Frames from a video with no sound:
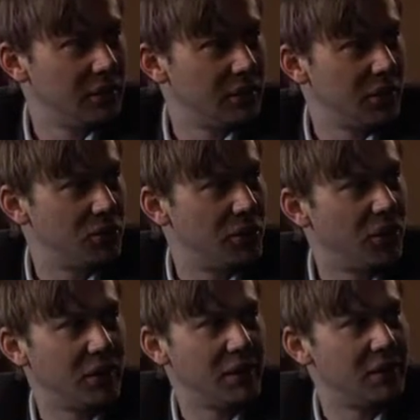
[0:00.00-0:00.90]
there's 100
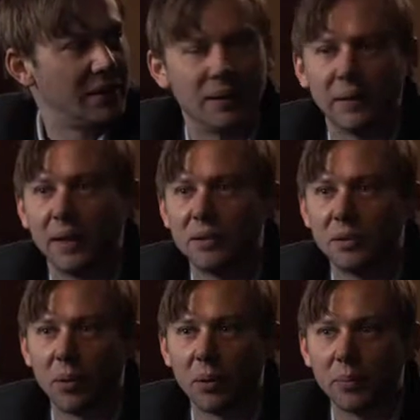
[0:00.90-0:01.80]
attorneys in the
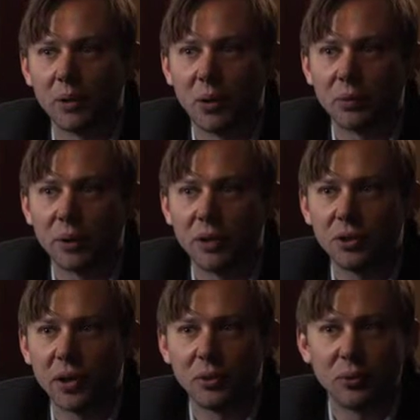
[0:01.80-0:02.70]
litigation department alone,
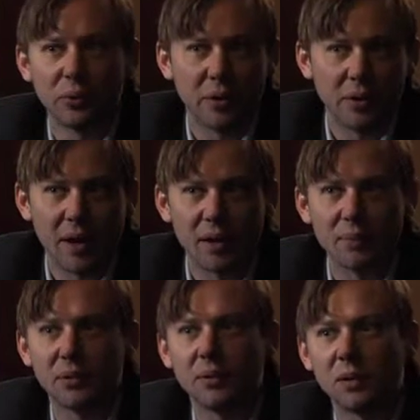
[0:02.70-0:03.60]
Rich. I don't know their
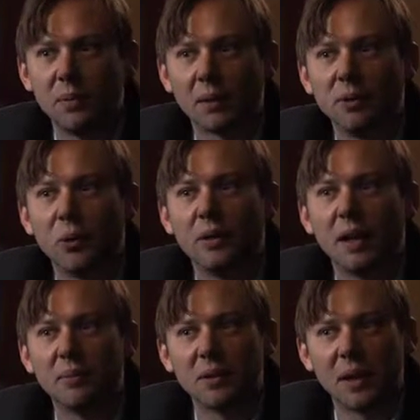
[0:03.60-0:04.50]
names. You expect me to know the
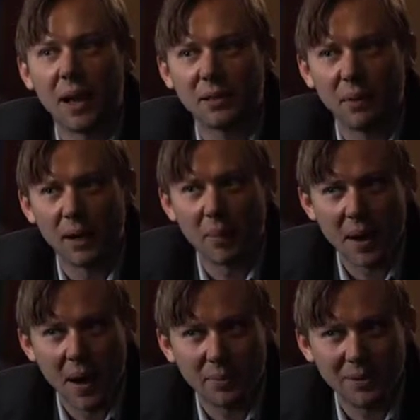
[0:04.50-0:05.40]
names of the guys making
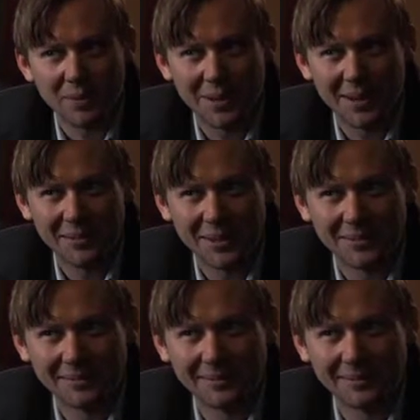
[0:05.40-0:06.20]
my copies in the basement?